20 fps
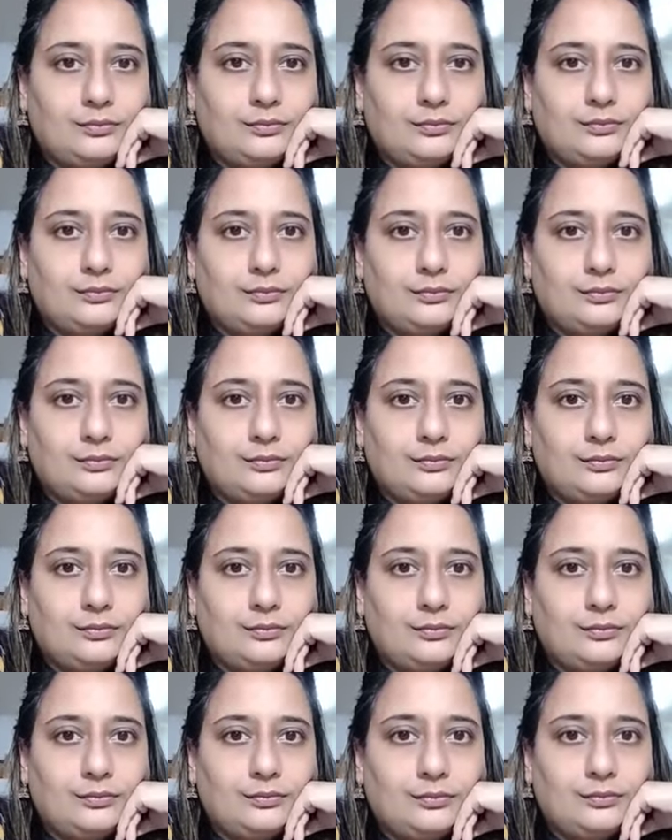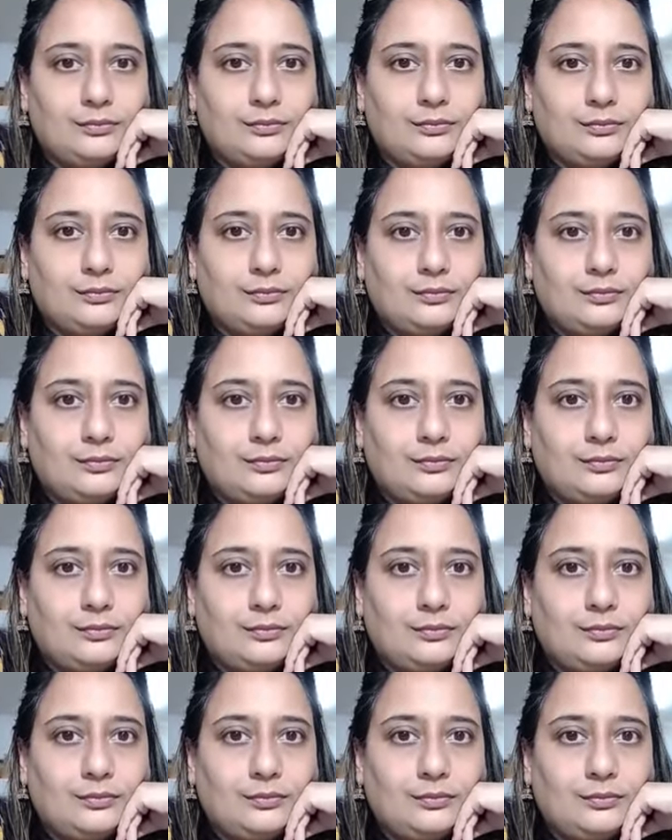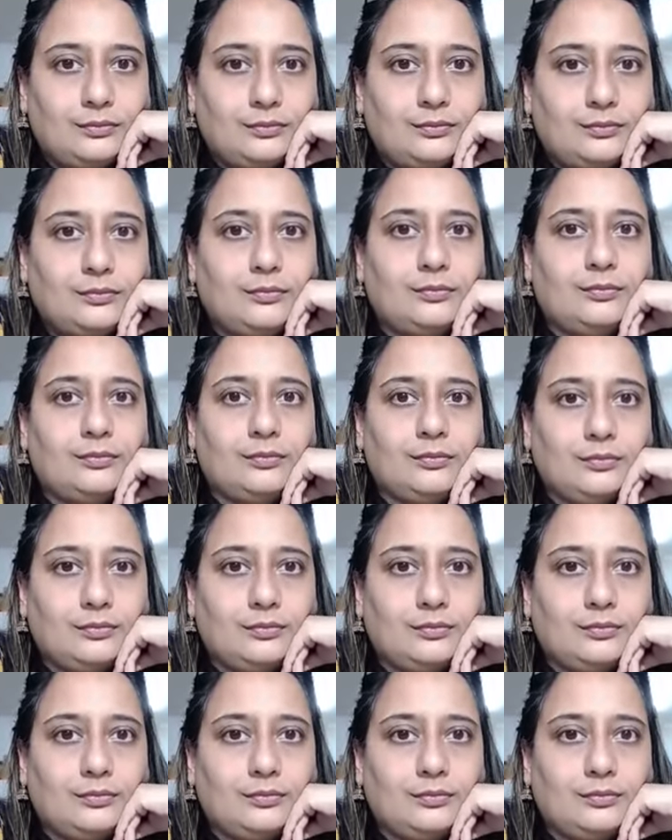[no speech]